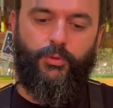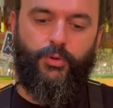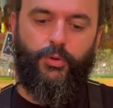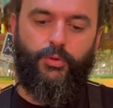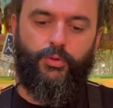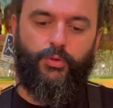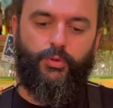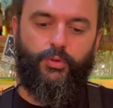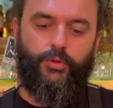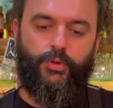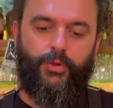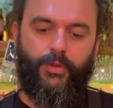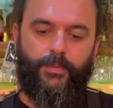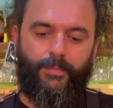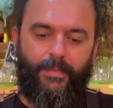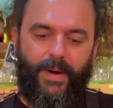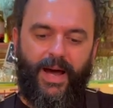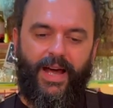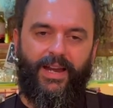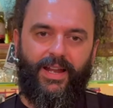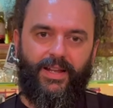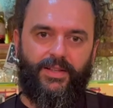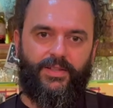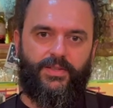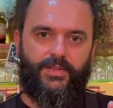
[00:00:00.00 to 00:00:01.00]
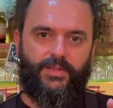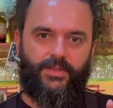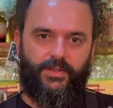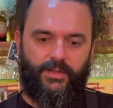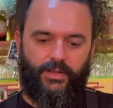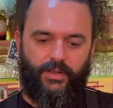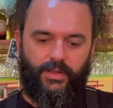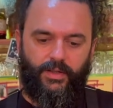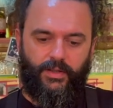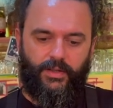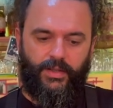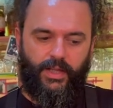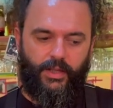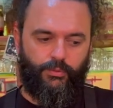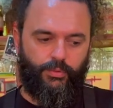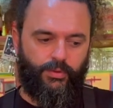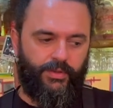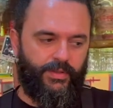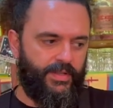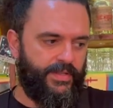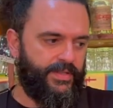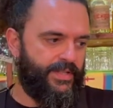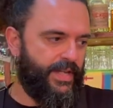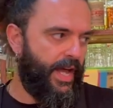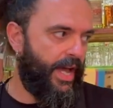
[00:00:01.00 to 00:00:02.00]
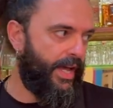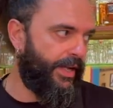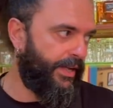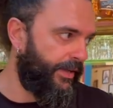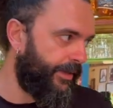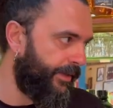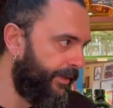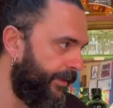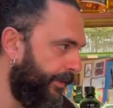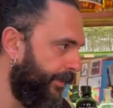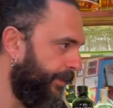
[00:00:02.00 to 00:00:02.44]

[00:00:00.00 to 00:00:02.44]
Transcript: to the balance that we desire.